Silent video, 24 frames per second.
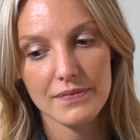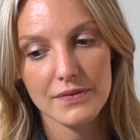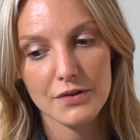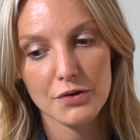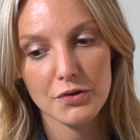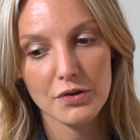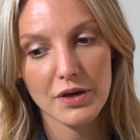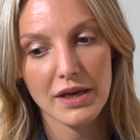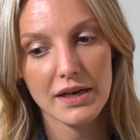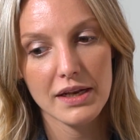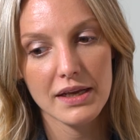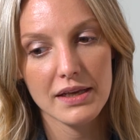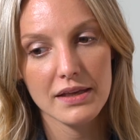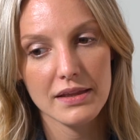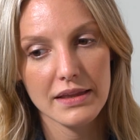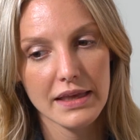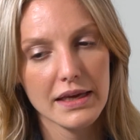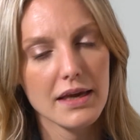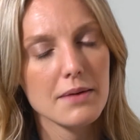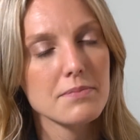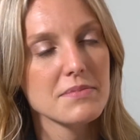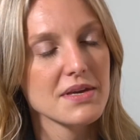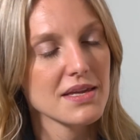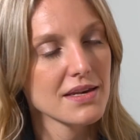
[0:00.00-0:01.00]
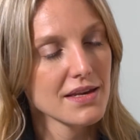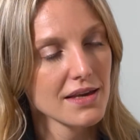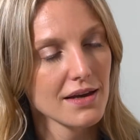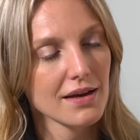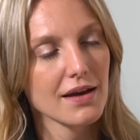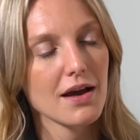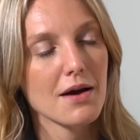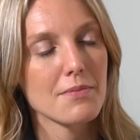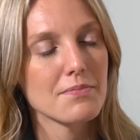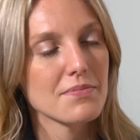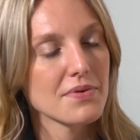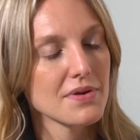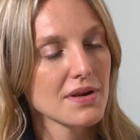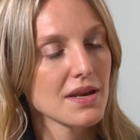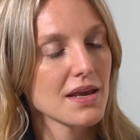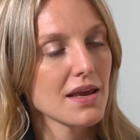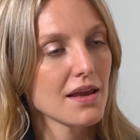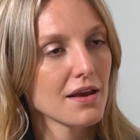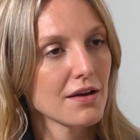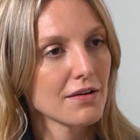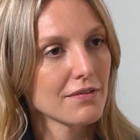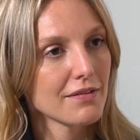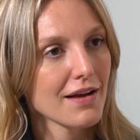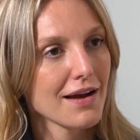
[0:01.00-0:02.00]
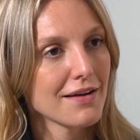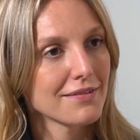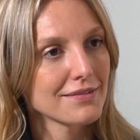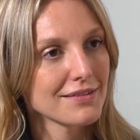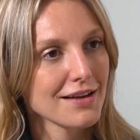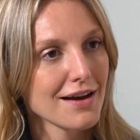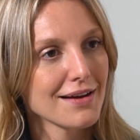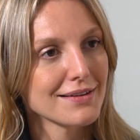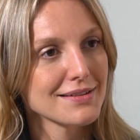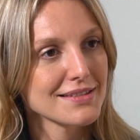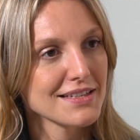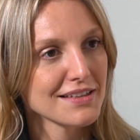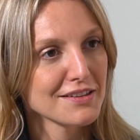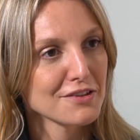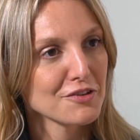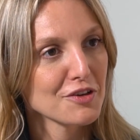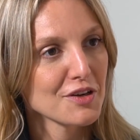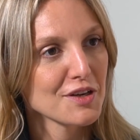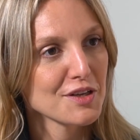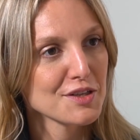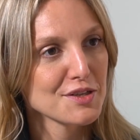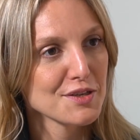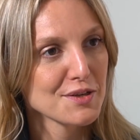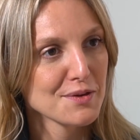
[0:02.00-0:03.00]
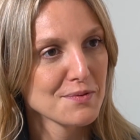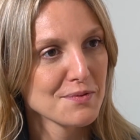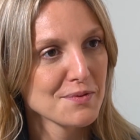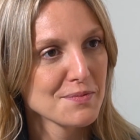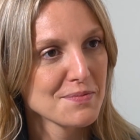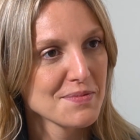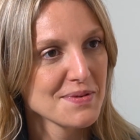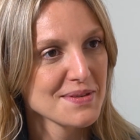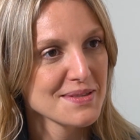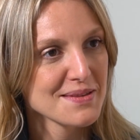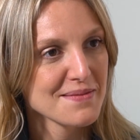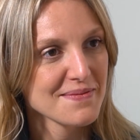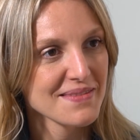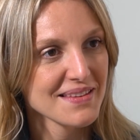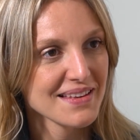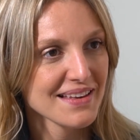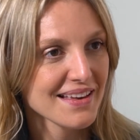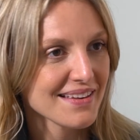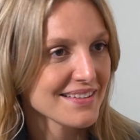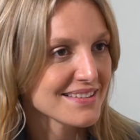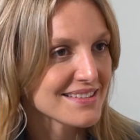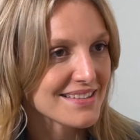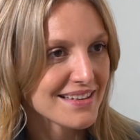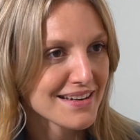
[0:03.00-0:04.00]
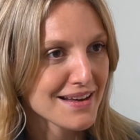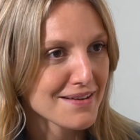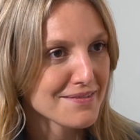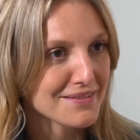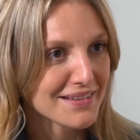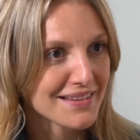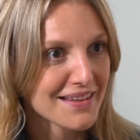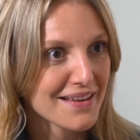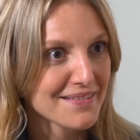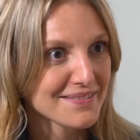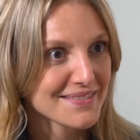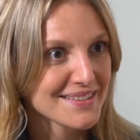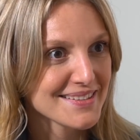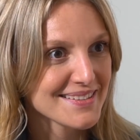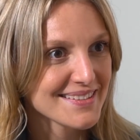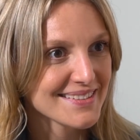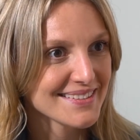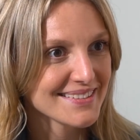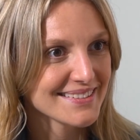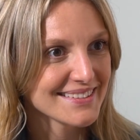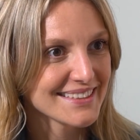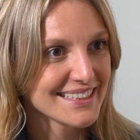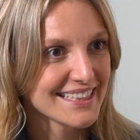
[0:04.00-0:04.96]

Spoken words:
creating like a media company around content creation would be something else that I would love to do.